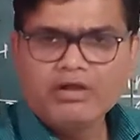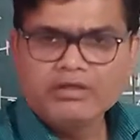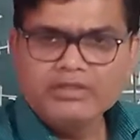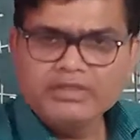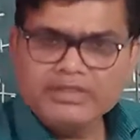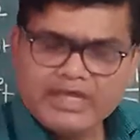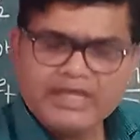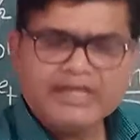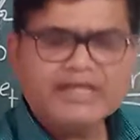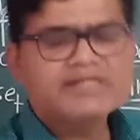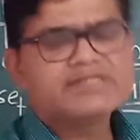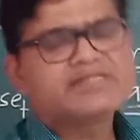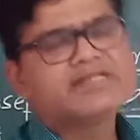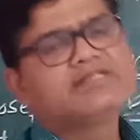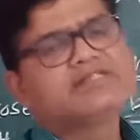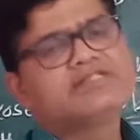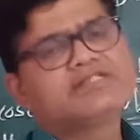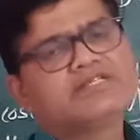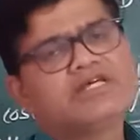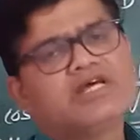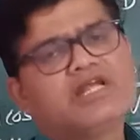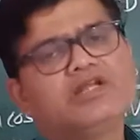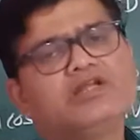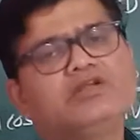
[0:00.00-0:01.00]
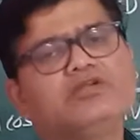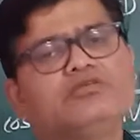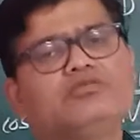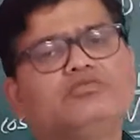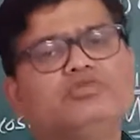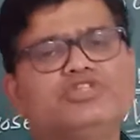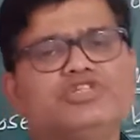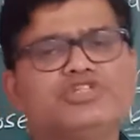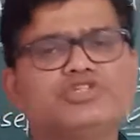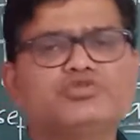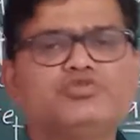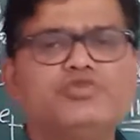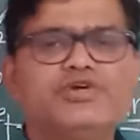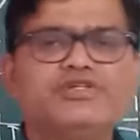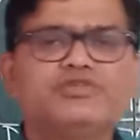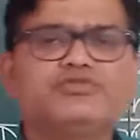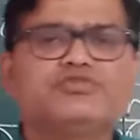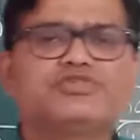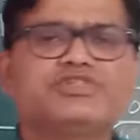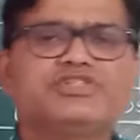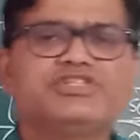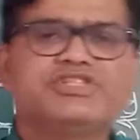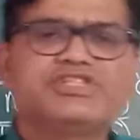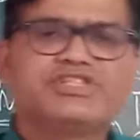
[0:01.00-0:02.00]
non-essential which is going
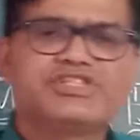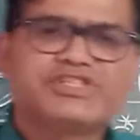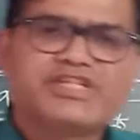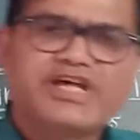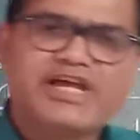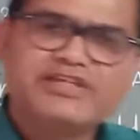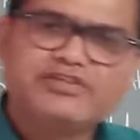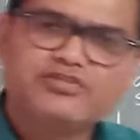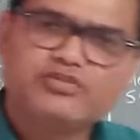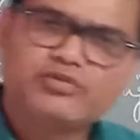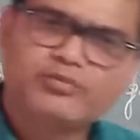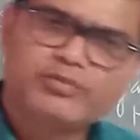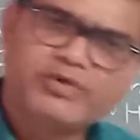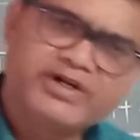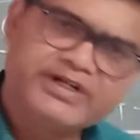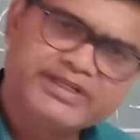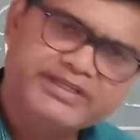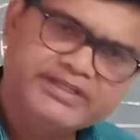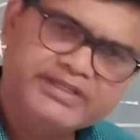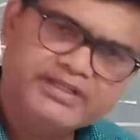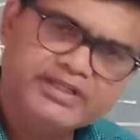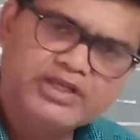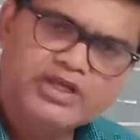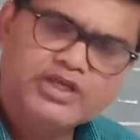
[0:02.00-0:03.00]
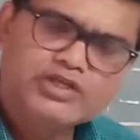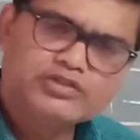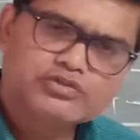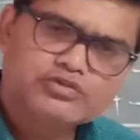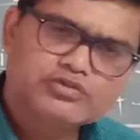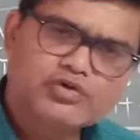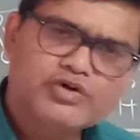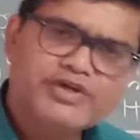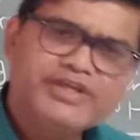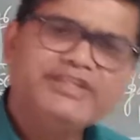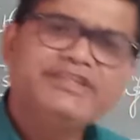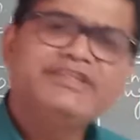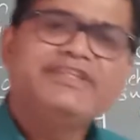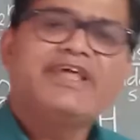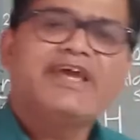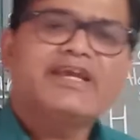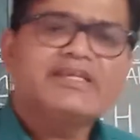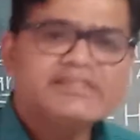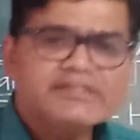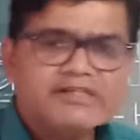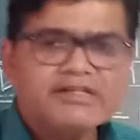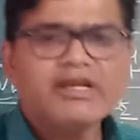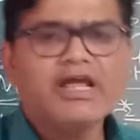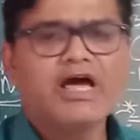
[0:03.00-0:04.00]
to synthesize your body. So in
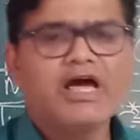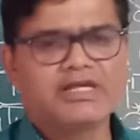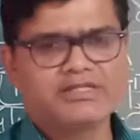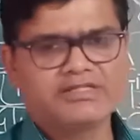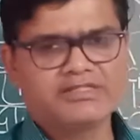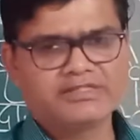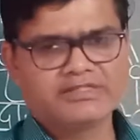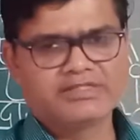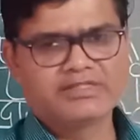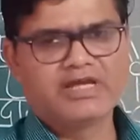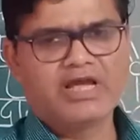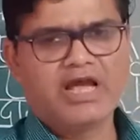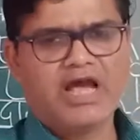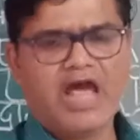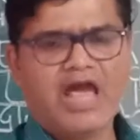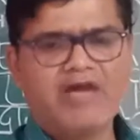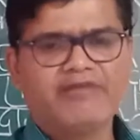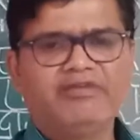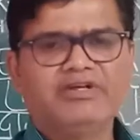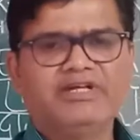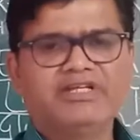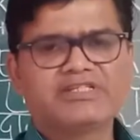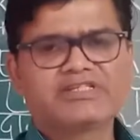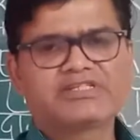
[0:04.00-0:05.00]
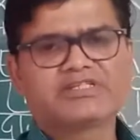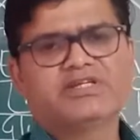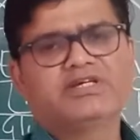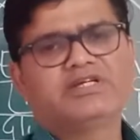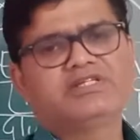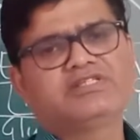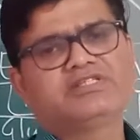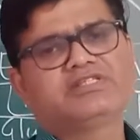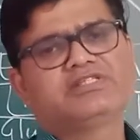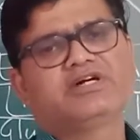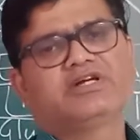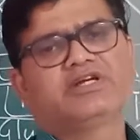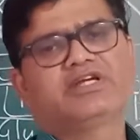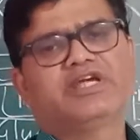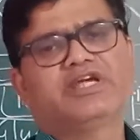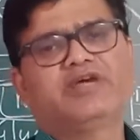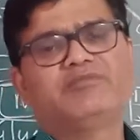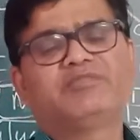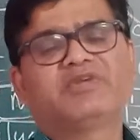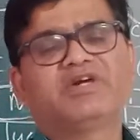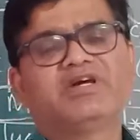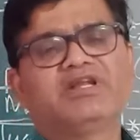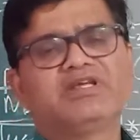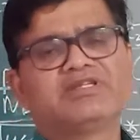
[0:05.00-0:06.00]
next class I will discuss the
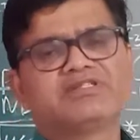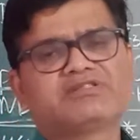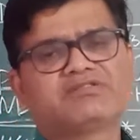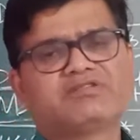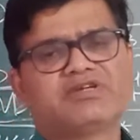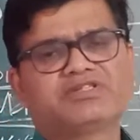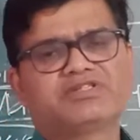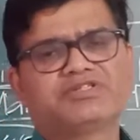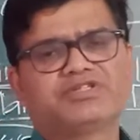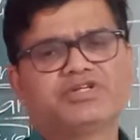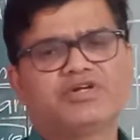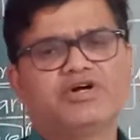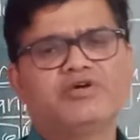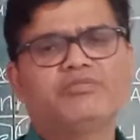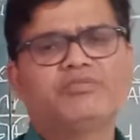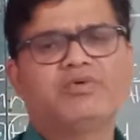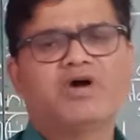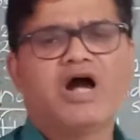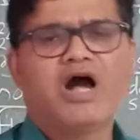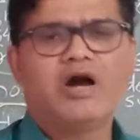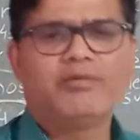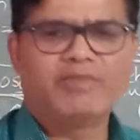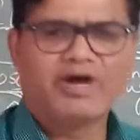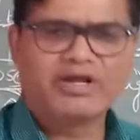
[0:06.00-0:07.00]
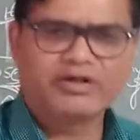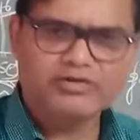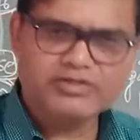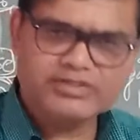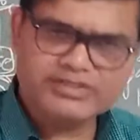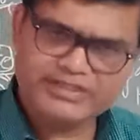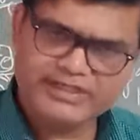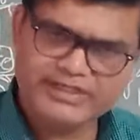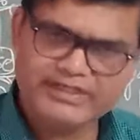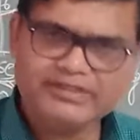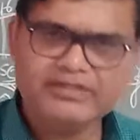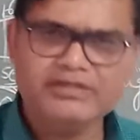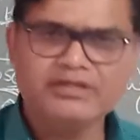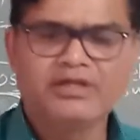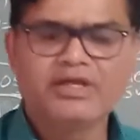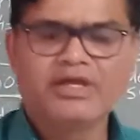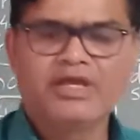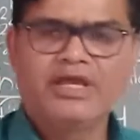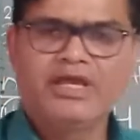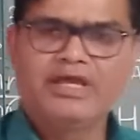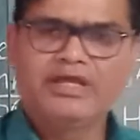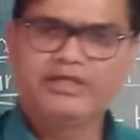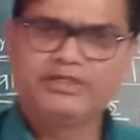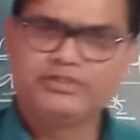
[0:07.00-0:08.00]
chemical structure of amino acid.
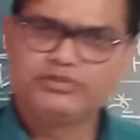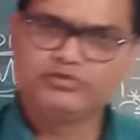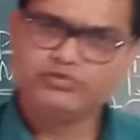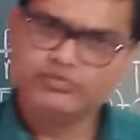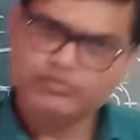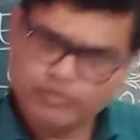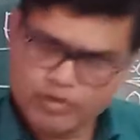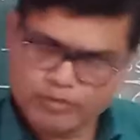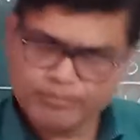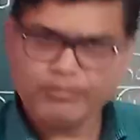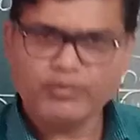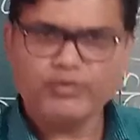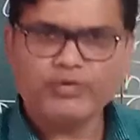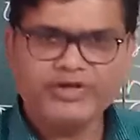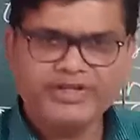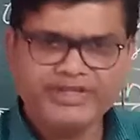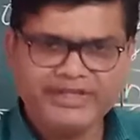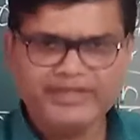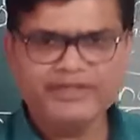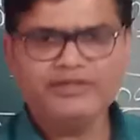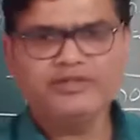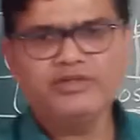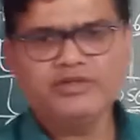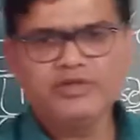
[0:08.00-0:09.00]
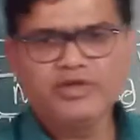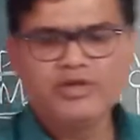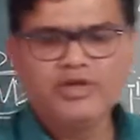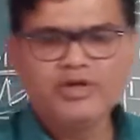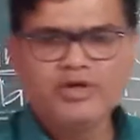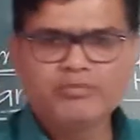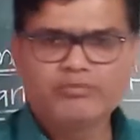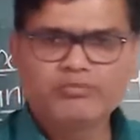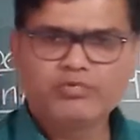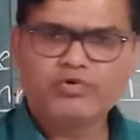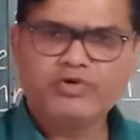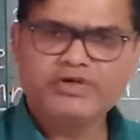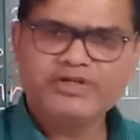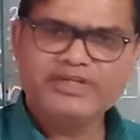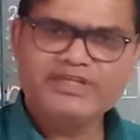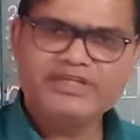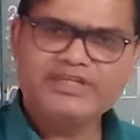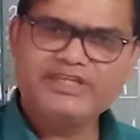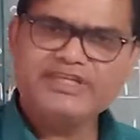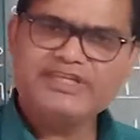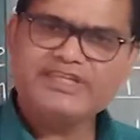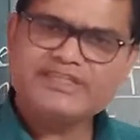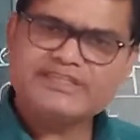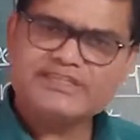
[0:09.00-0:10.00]
You know protein. Protein
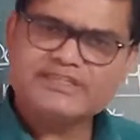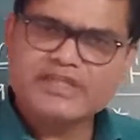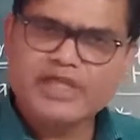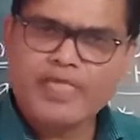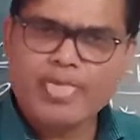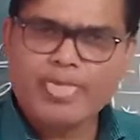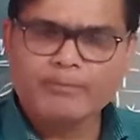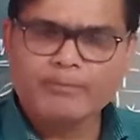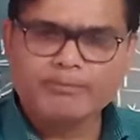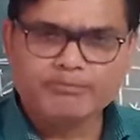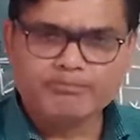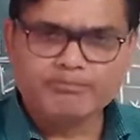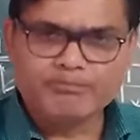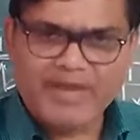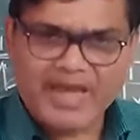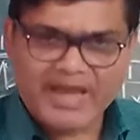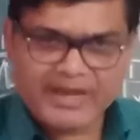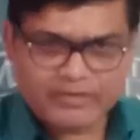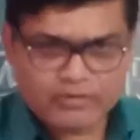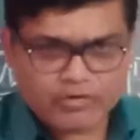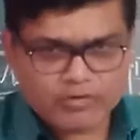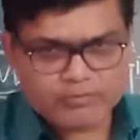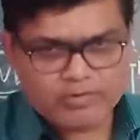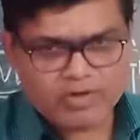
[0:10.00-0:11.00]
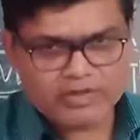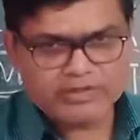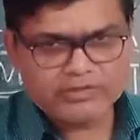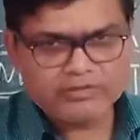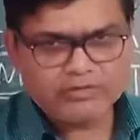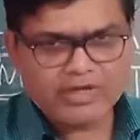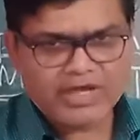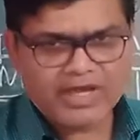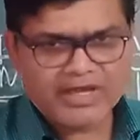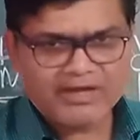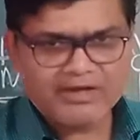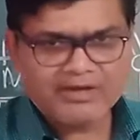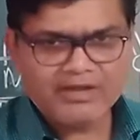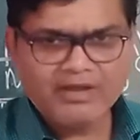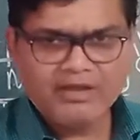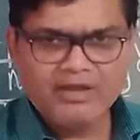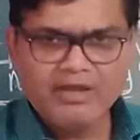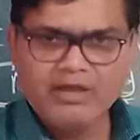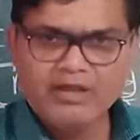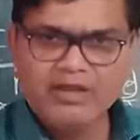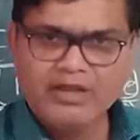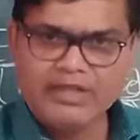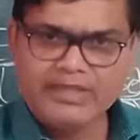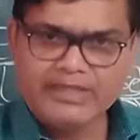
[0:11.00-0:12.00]
is macromolecular,
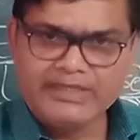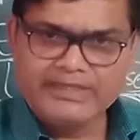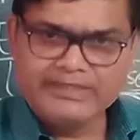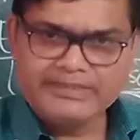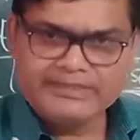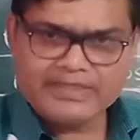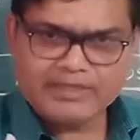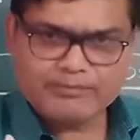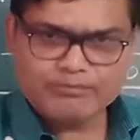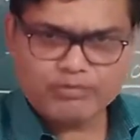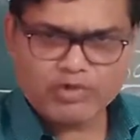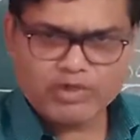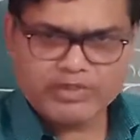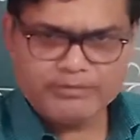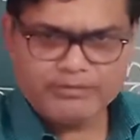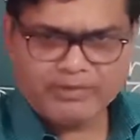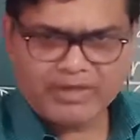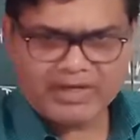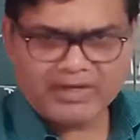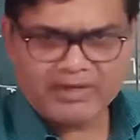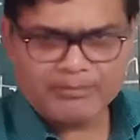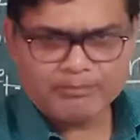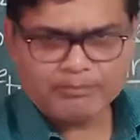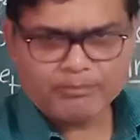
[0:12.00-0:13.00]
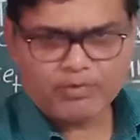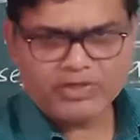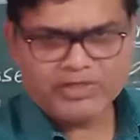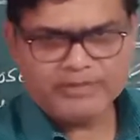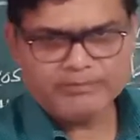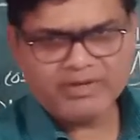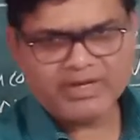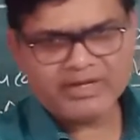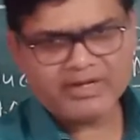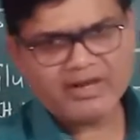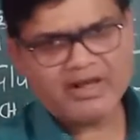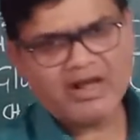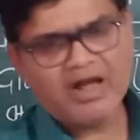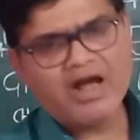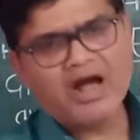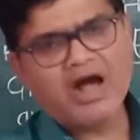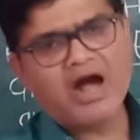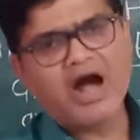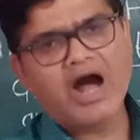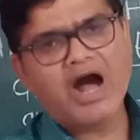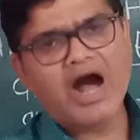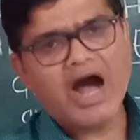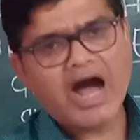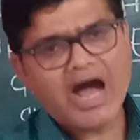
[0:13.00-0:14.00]
linear polymer,
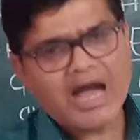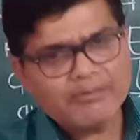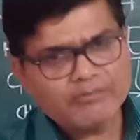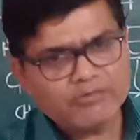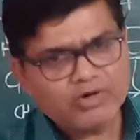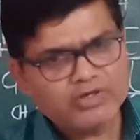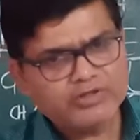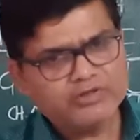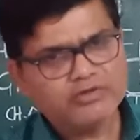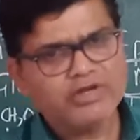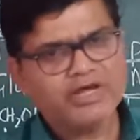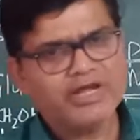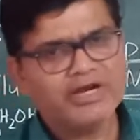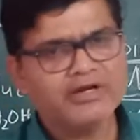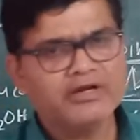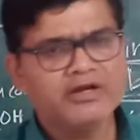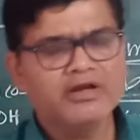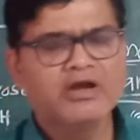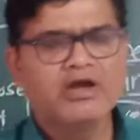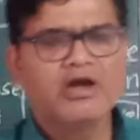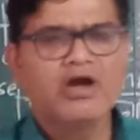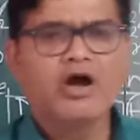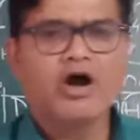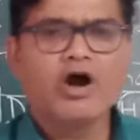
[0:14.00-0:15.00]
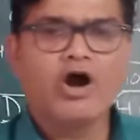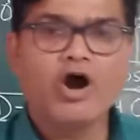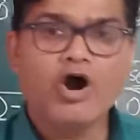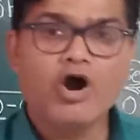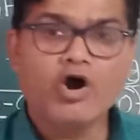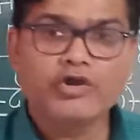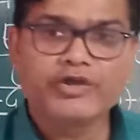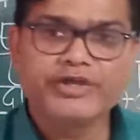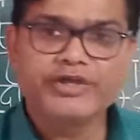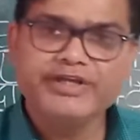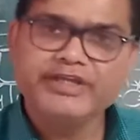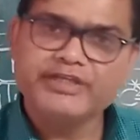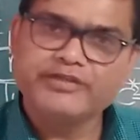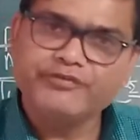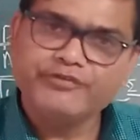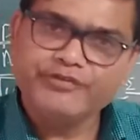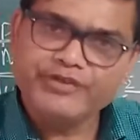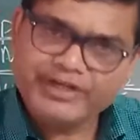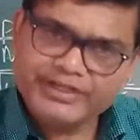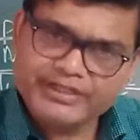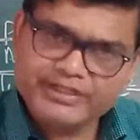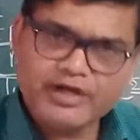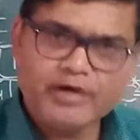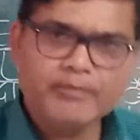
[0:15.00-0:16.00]
high molecular organic
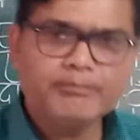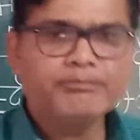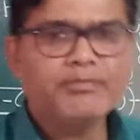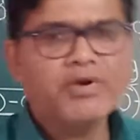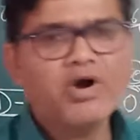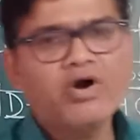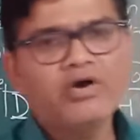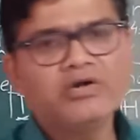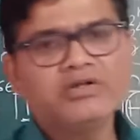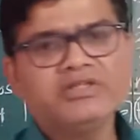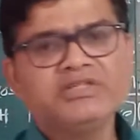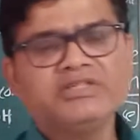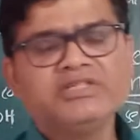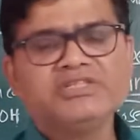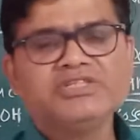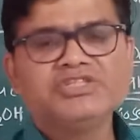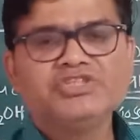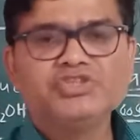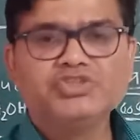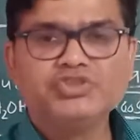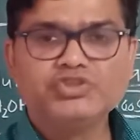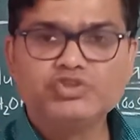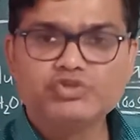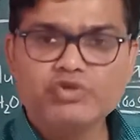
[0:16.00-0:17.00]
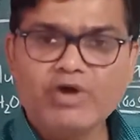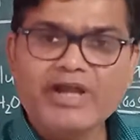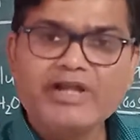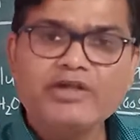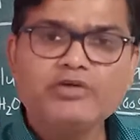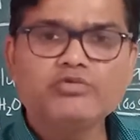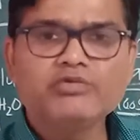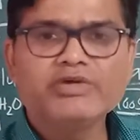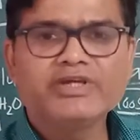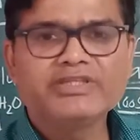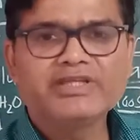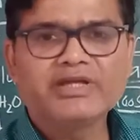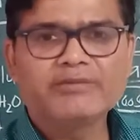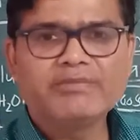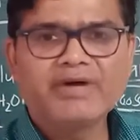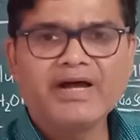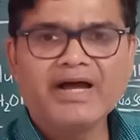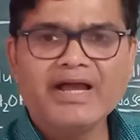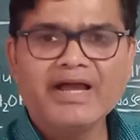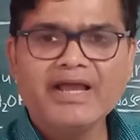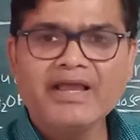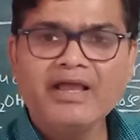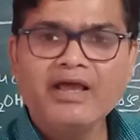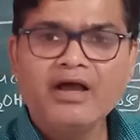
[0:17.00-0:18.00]
weight compound joined together
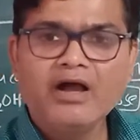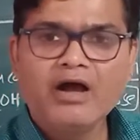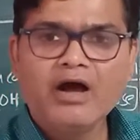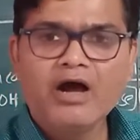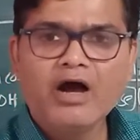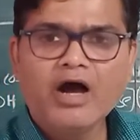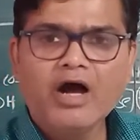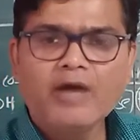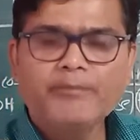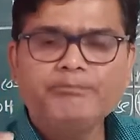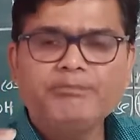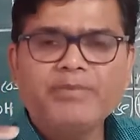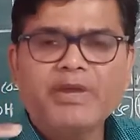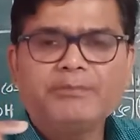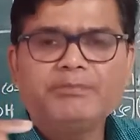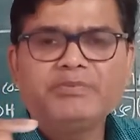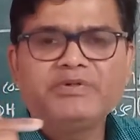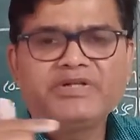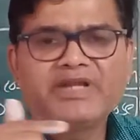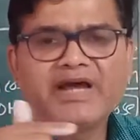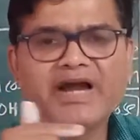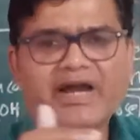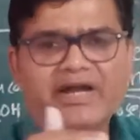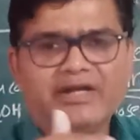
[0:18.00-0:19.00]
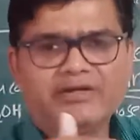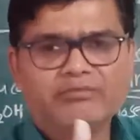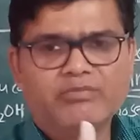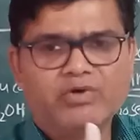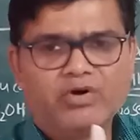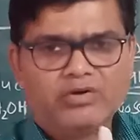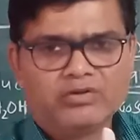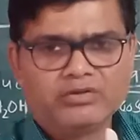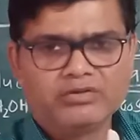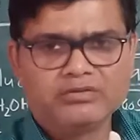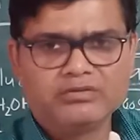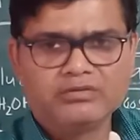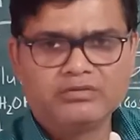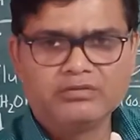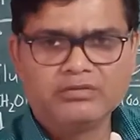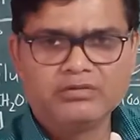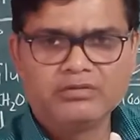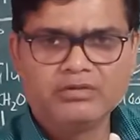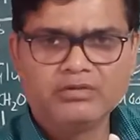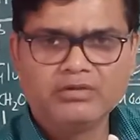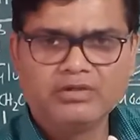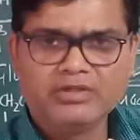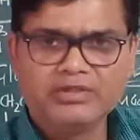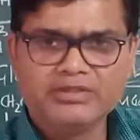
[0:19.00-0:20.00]
by a peptide bond.
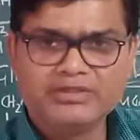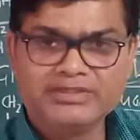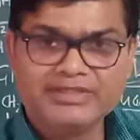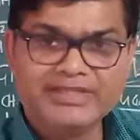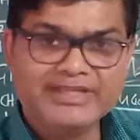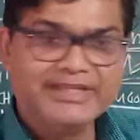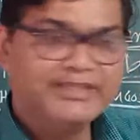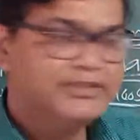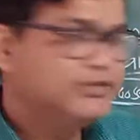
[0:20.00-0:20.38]
There